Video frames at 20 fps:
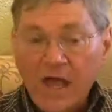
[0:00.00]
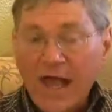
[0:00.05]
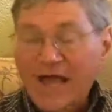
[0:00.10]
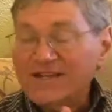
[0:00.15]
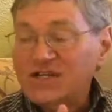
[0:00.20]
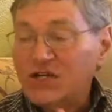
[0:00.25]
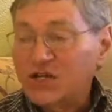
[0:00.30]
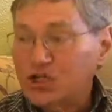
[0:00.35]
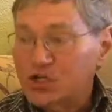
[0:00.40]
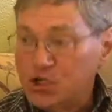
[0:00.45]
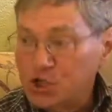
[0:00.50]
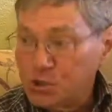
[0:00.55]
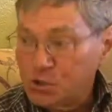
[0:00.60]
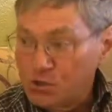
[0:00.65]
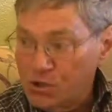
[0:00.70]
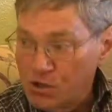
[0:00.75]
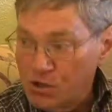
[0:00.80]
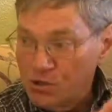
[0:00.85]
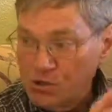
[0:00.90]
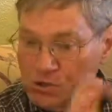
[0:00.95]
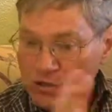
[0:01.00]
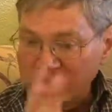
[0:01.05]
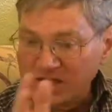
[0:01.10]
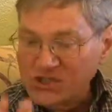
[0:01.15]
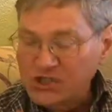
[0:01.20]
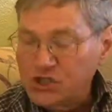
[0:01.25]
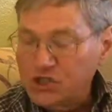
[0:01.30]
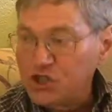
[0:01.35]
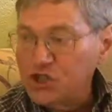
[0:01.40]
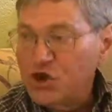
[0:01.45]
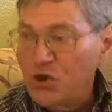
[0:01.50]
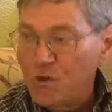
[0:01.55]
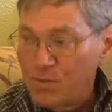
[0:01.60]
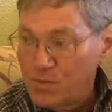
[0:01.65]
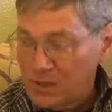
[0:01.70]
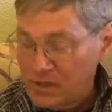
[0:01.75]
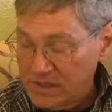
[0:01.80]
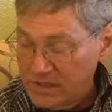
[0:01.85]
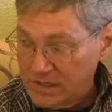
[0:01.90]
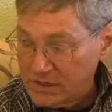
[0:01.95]
and control, the
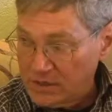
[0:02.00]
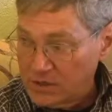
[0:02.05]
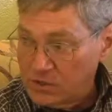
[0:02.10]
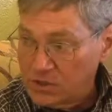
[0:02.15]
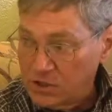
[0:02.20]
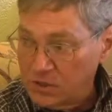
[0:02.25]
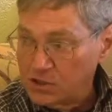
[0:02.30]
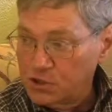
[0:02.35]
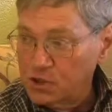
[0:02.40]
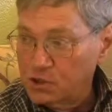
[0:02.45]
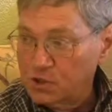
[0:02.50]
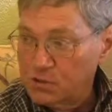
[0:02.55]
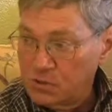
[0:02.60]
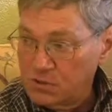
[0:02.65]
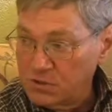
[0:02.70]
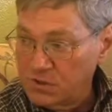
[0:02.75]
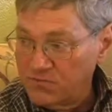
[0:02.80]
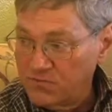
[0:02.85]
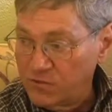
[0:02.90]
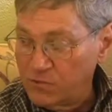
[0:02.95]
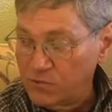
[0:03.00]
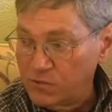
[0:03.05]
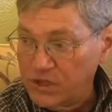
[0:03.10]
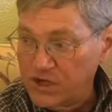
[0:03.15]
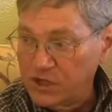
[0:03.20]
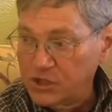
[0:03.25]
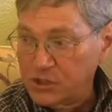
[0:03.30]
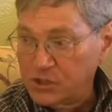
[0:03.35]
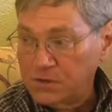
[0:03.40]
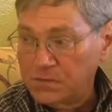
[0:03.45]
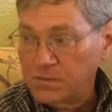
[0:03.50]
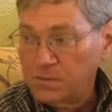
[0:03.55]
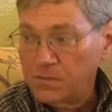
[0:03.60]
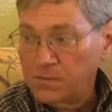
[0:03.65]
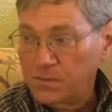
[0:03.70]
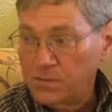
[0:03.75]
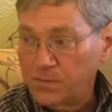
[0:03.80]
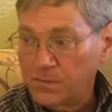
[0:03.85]
geopolitical control of the region.